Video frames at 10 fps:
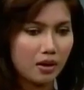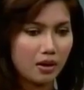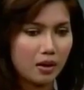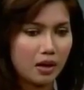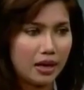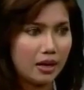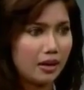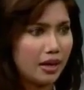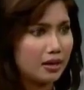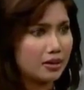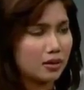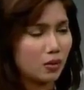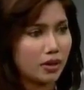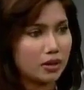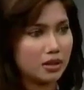uh, an
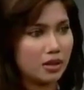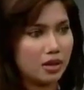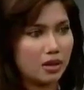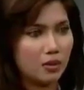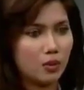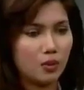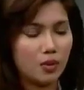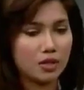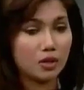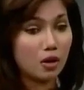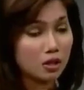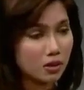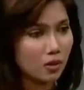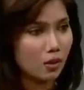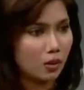ex-cricketer who was
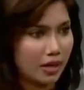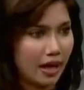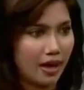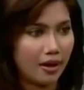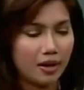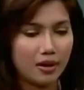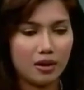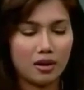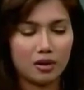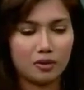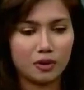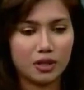also there uh,